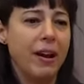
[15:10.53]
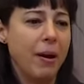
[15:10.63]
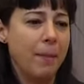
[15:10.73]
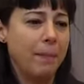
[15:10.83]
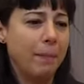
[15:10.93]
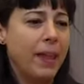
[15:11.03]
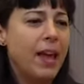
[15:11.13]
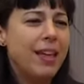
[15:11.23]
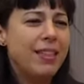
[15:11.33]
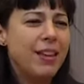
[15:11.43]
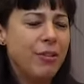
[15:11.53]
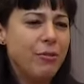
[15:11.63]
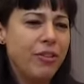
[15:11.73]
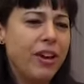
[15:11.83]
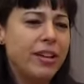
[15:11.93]
The
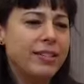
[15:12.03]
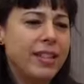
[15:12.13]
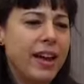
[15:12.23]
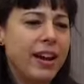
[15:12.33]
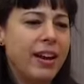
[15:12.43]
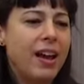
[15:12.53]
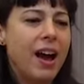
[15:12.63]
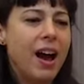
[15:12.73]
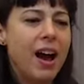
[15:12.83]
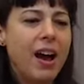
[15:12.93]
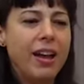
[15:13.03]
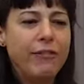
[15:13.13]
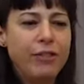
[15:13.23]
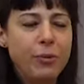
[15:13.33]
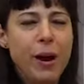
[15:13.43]
other thing is that
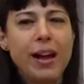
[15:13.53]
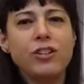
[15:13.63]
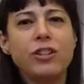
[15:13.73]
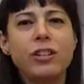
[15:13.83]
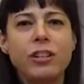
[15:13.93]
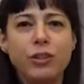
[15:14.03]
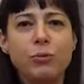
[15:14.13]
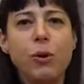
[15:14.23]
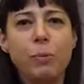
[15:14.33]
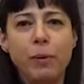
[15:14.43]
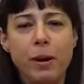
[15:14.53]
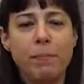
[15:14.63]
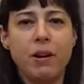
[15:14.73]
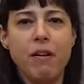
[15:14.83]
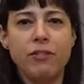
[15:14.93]
if you actually do open
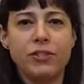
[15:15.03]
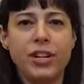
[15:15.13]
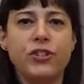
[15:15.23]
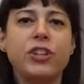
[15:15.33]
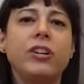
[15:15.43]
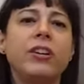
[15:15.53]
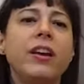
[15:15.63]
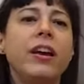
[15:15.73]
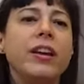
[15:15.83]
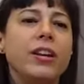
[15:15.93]
up a conversation,